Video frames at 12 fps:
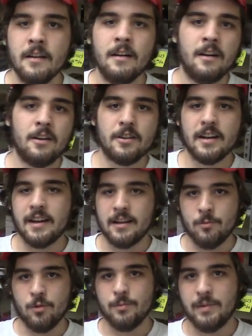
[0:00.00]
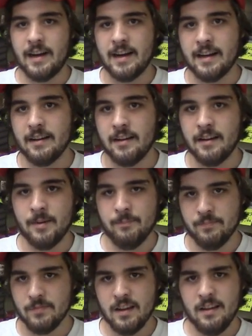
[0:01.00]
Okay, and we're back.
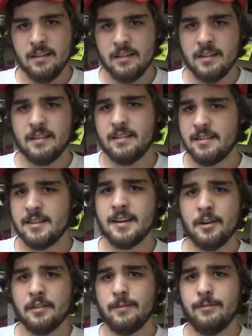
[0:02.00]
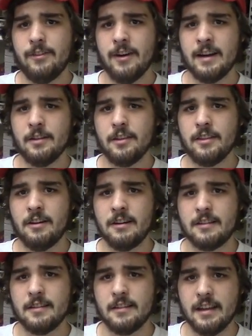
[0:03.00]
Let's share some final
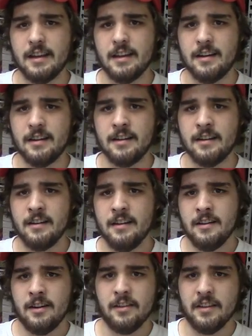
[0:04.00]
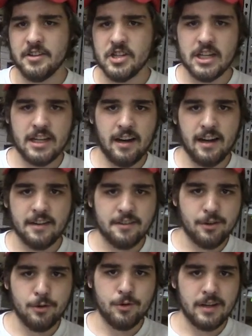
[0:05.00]
thoughts on the
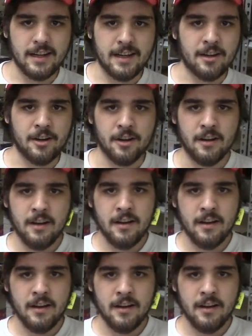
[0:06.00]
Gi2 here.